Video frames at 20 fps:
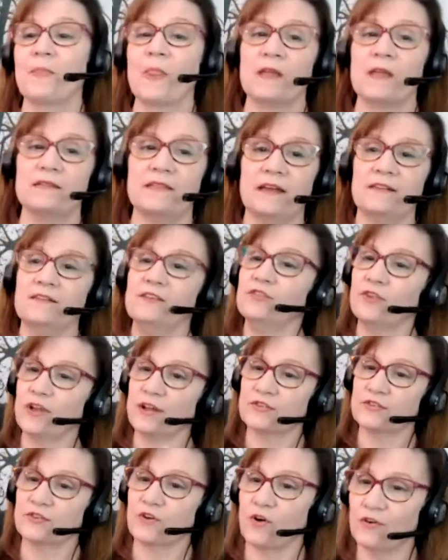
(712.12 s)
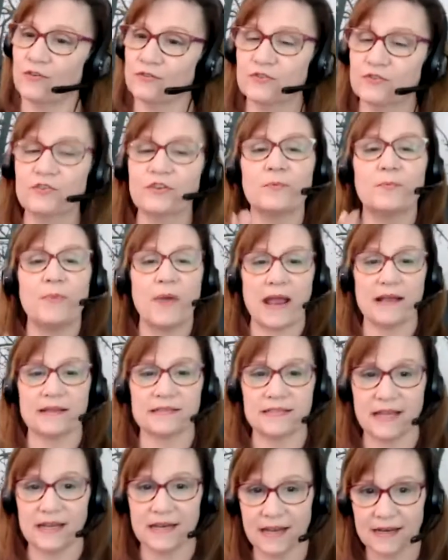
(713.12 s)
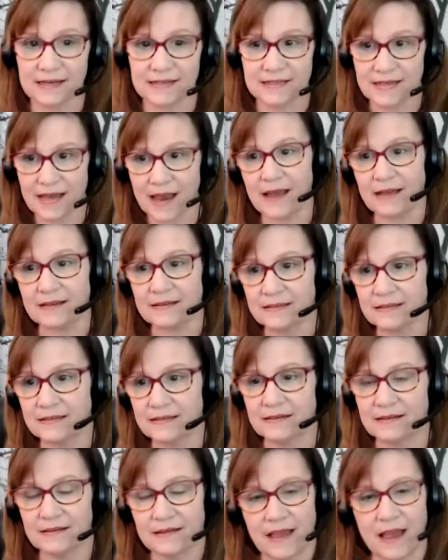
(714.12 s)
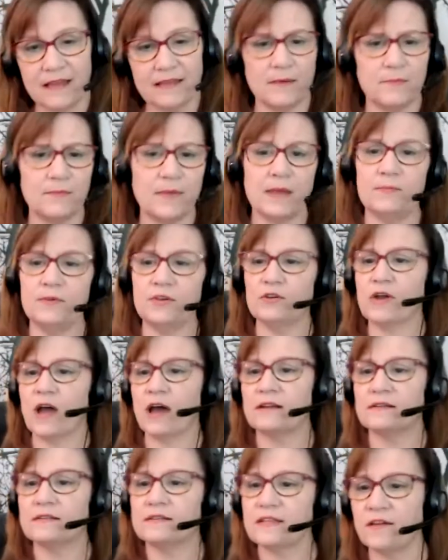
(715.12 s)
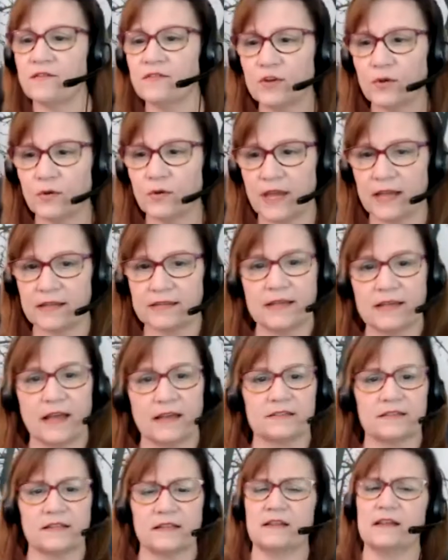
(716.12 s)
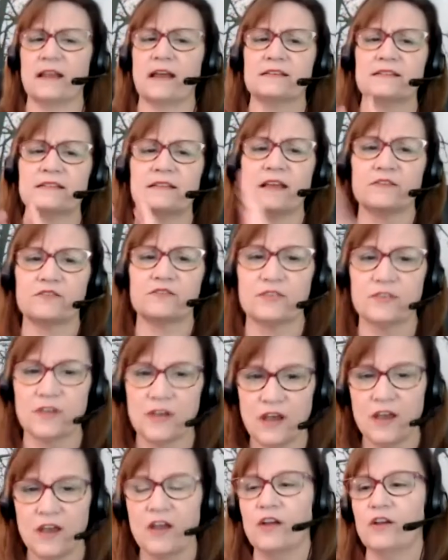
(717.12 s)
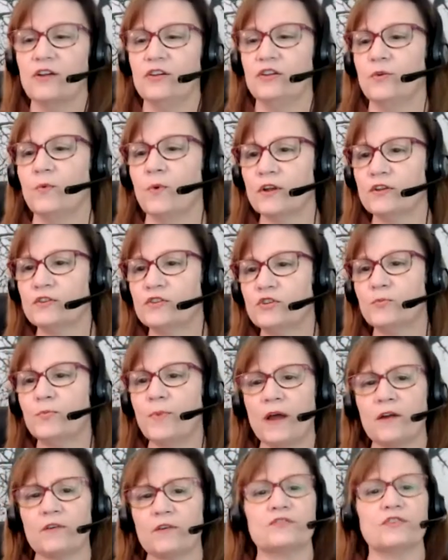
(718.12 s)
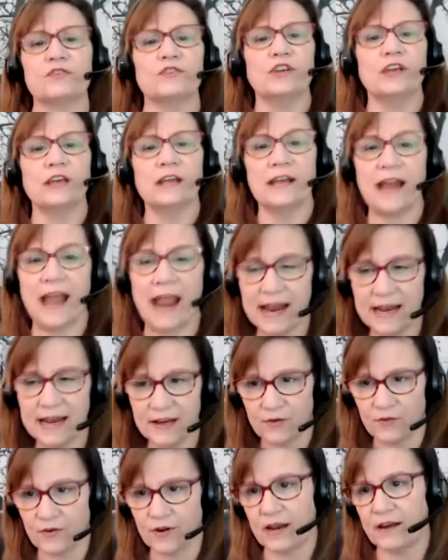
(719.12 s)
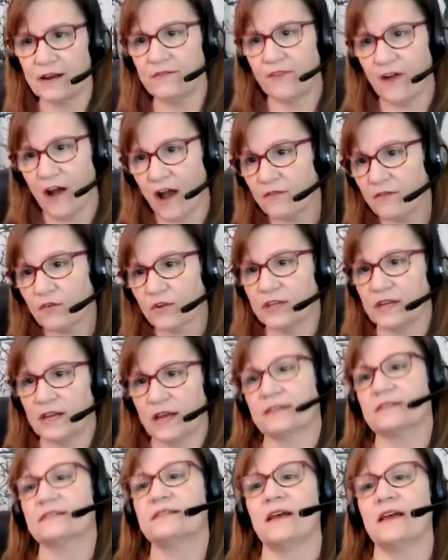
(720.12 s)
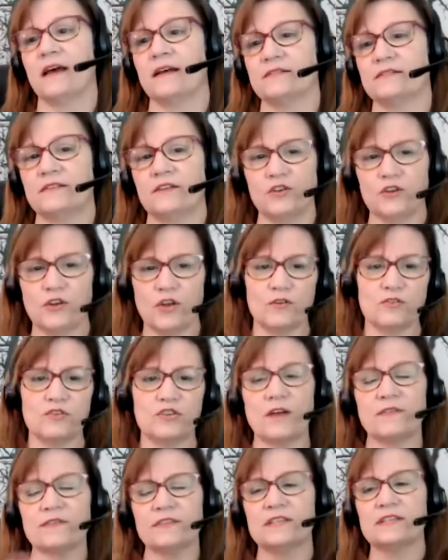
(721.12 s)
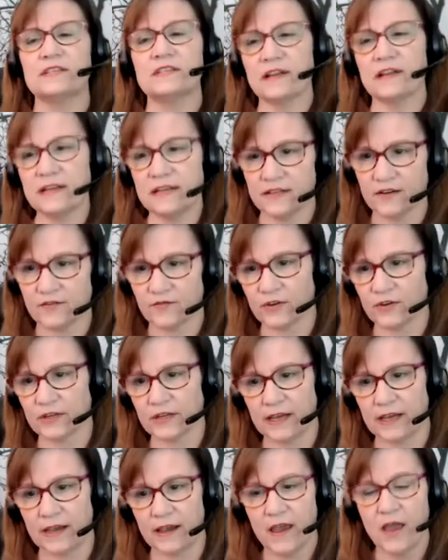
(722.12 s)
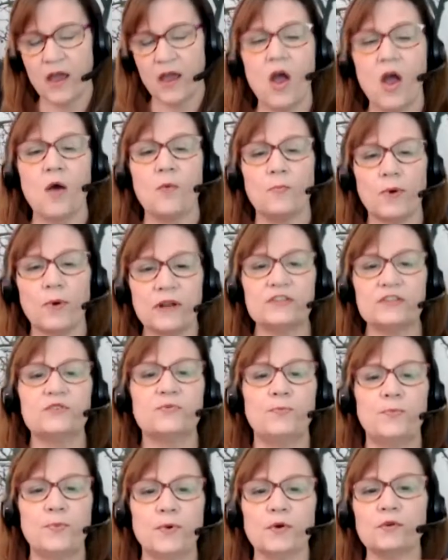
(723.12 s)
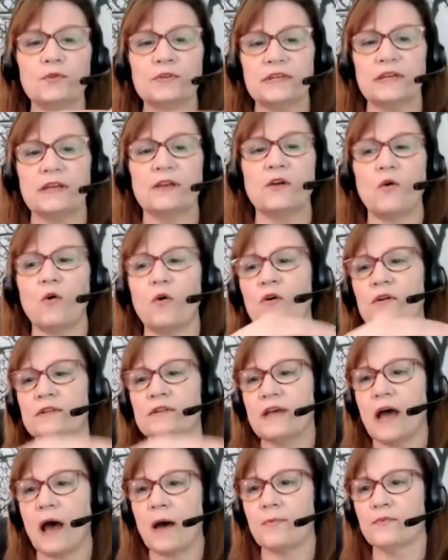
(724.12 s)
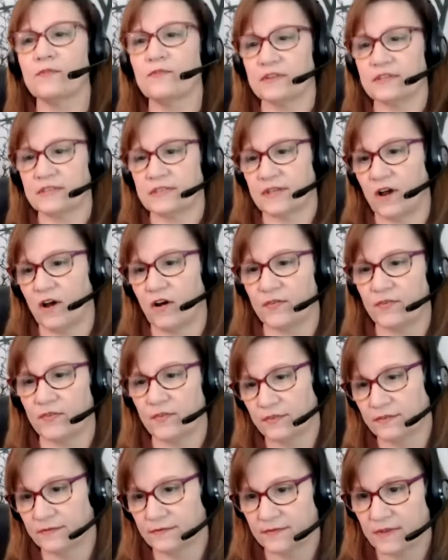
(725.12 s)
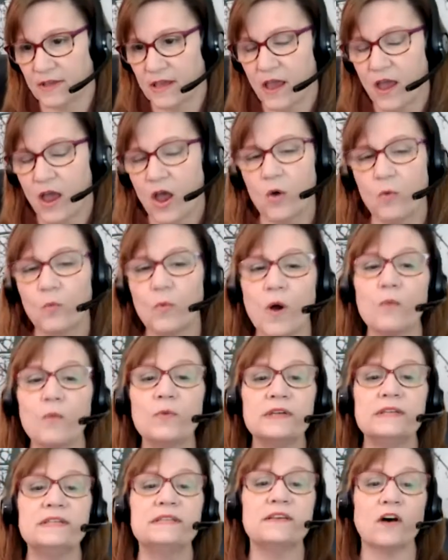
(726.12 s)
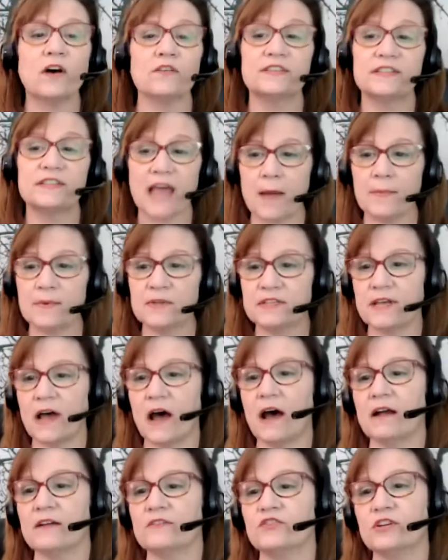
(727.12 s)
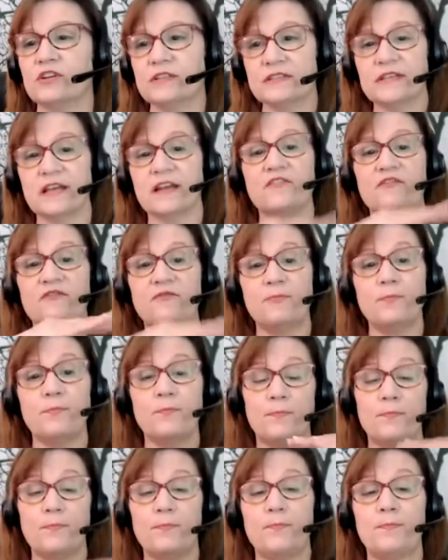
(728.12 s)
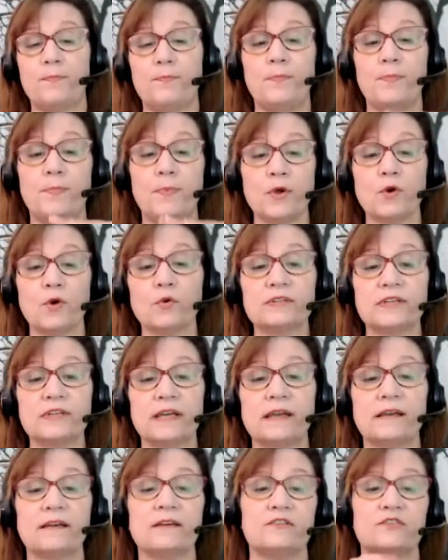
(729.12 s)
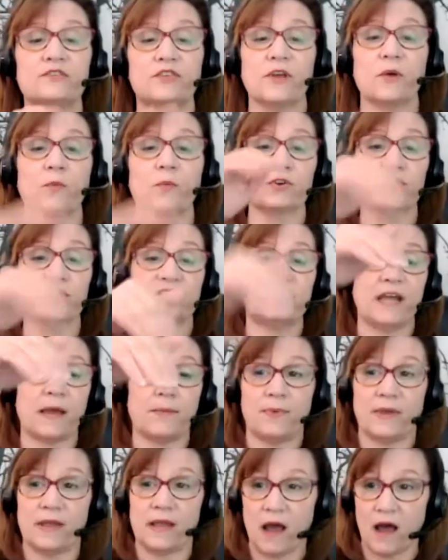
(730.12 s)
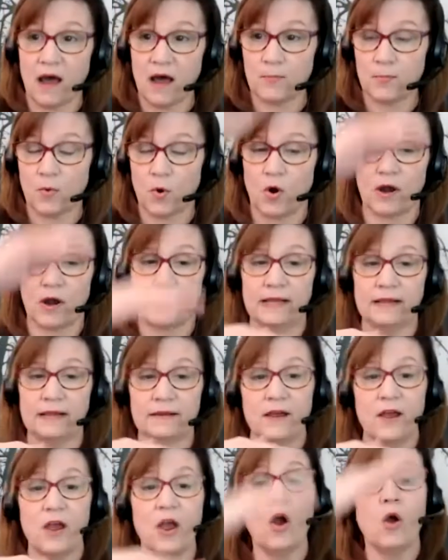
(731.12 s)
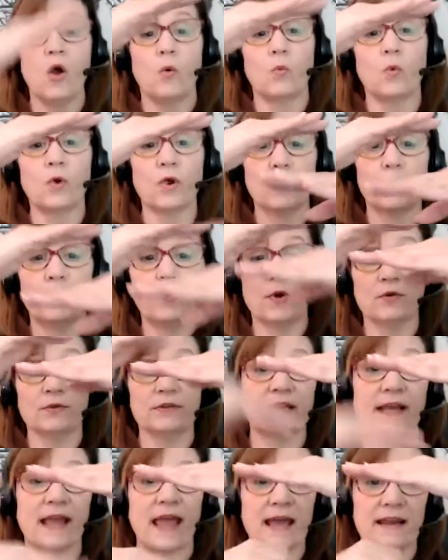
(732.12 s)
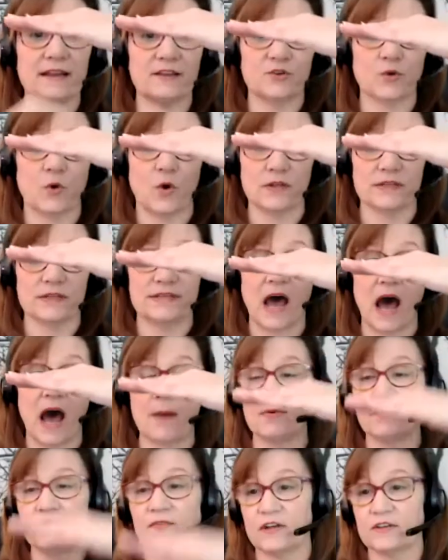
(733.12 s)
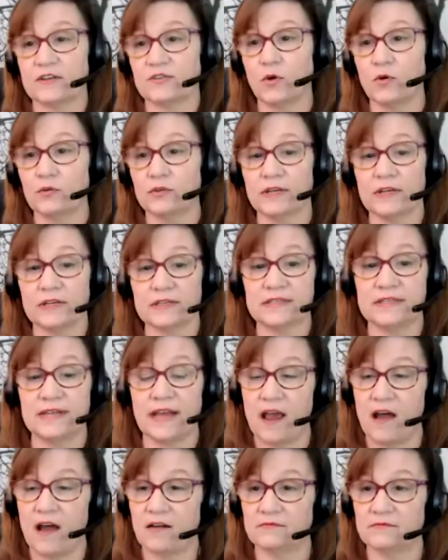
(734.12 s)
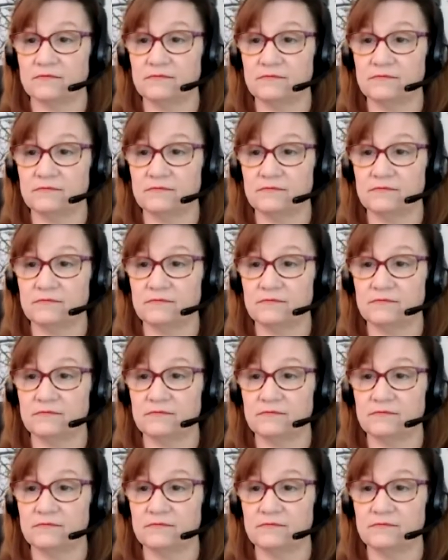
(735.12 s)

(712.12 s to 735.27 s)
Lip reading: Then your next goal is you're going to pass that next test. And then maybe you got a 70 on that test. And the next test, you want to do better. So you get an 80 or an 85 on the next test. And you know that you have to study differently. But it's building on top of itself. When we self-sabotage, instead of building so that we're stepping up on it, we're building and it's on top of us, holding us down.